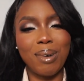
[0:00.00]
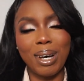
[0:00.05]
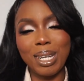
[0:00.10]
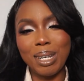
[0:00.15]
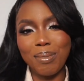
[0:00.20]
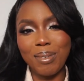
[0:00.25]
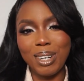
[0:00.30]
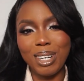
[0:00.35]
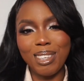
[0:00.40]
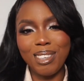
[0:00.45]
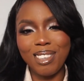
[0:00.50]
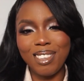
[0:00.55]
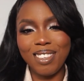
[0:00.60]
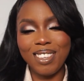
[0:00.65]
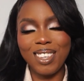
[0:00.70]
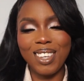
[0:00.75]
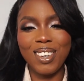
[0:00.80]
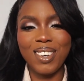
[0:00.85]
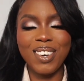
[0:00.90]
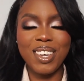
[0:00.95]
And I'm going to
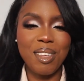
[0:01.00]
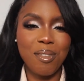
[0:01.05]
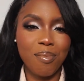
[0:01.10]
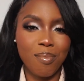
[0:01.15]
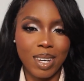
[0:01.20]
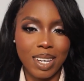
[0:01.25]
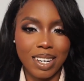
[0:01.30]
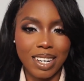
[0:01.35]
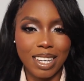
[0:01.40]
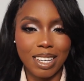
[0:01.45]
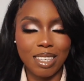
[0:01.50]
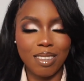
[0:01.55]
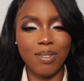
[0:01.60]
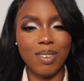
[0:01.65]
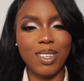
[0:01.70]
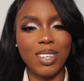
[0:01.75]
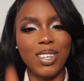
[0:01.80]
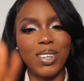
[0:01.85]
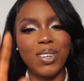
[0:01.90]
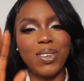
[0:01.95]
see you in my next
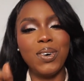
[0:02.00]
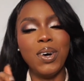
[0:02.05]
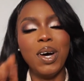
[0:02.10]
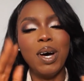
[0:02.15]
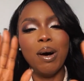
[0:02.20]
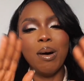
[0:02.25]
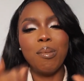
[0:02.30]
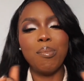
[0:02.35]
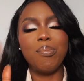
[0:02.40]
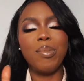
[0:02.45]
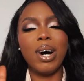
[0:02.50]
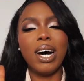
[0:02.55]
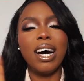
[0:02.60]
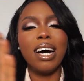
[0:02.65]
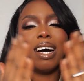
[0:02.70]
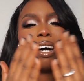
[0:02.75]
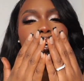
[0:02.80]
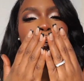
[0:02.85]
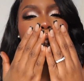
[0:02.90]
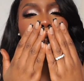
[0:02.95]
video.
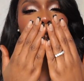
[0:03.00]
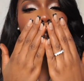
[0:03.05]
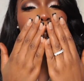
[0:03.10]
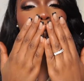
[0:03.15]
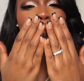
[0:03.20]
Bye.